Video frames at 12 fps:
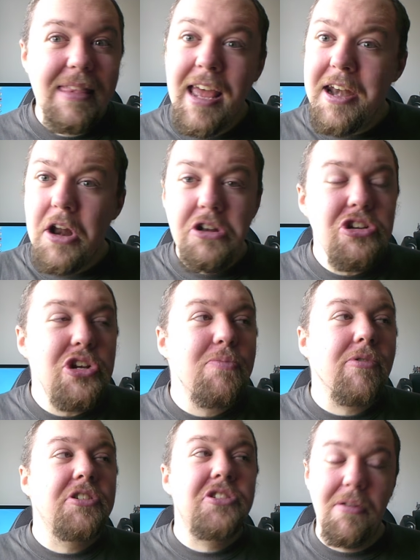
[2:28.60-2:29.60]
And the
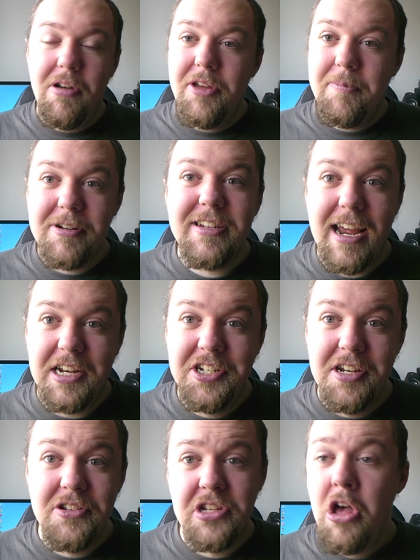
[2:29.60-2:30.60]
numerous other
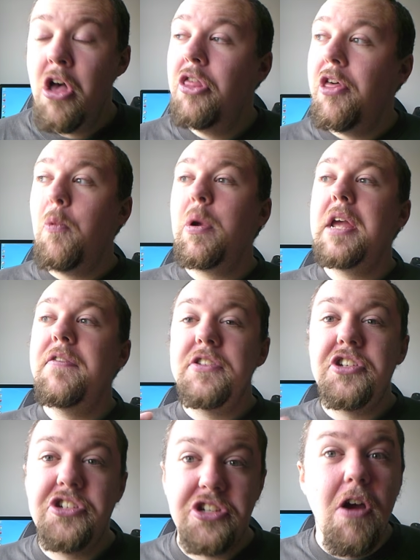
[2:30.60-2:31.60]
protections that we have
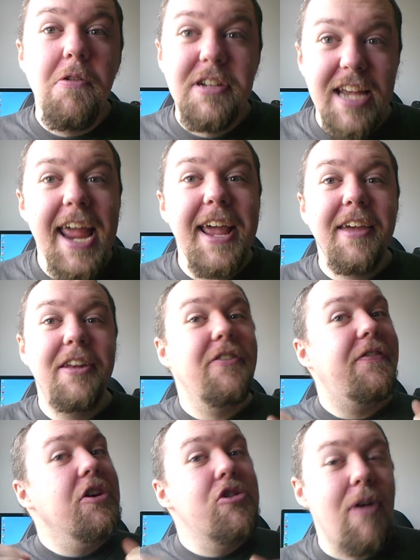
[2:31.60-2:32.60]
so taken
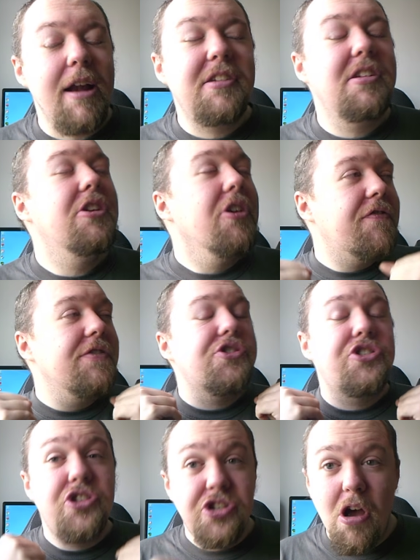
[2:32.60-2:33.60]
for granted for
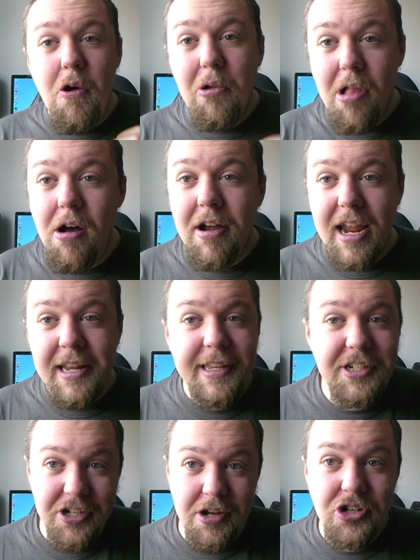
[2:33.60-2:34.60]
so long in
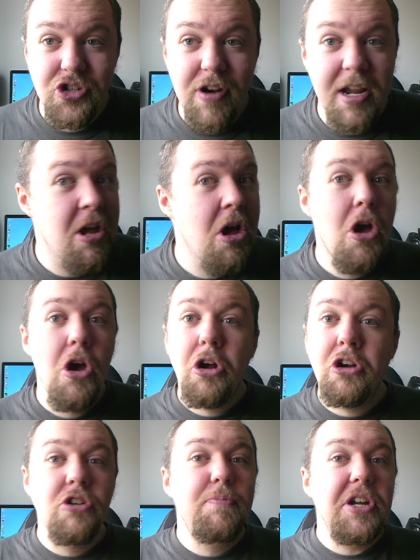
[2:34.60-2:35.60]
this country
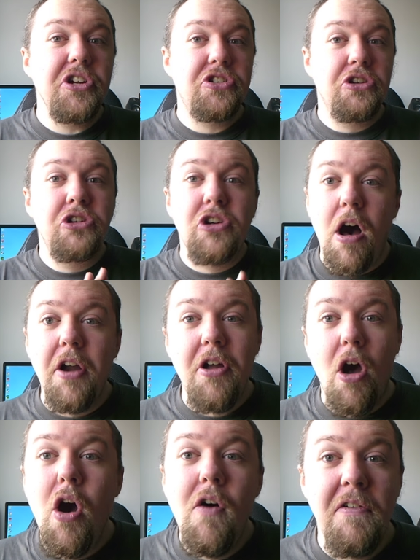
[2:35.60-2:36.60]
could be just gone
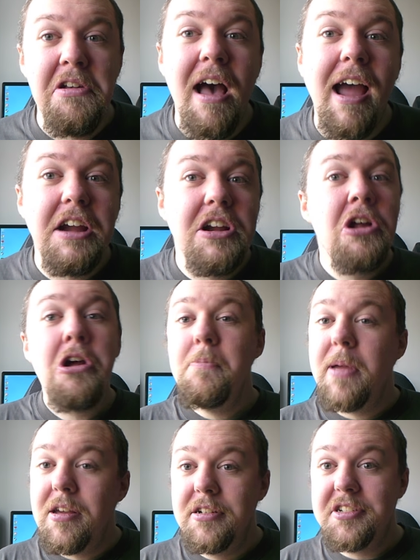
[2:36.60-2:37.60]
overnight
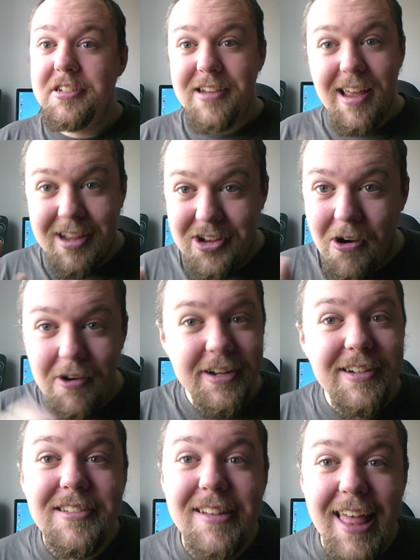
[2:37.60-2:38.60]
because,
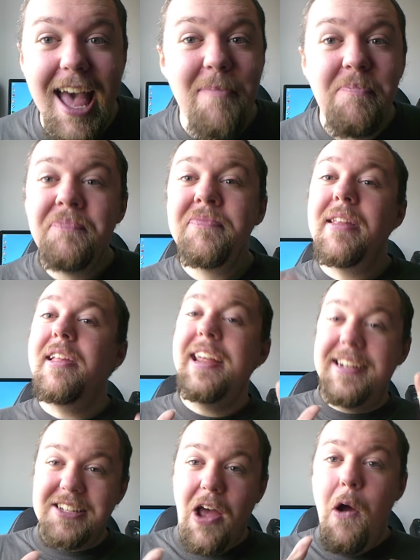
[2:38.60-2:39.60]
according to them,
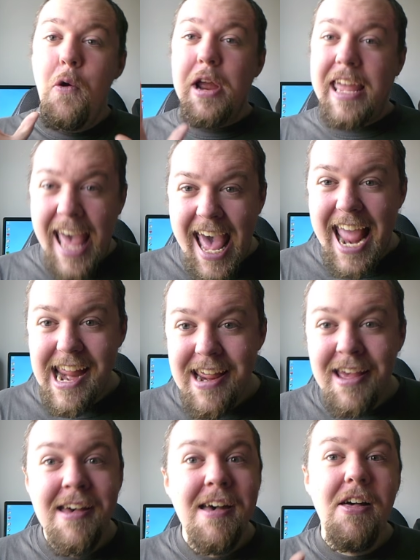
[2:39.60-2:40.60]
it's
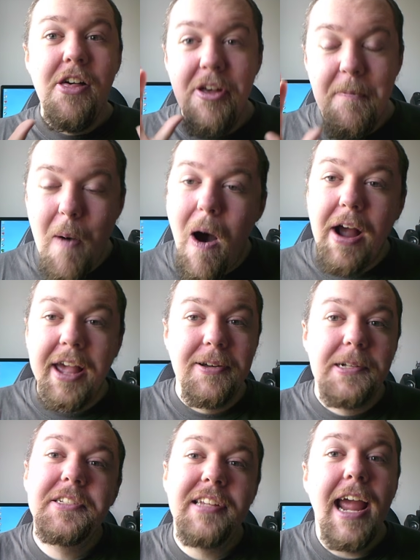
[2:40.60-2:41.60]
okay, the market
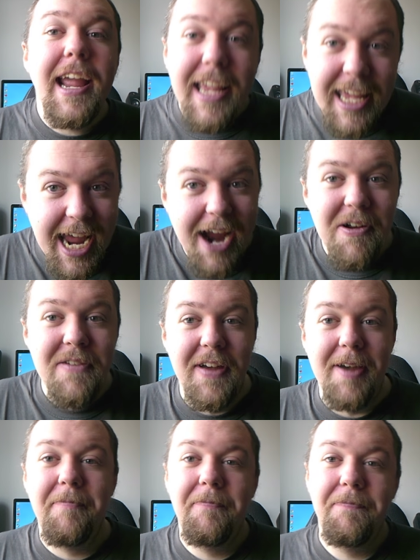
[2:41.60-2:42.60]
will take care of it.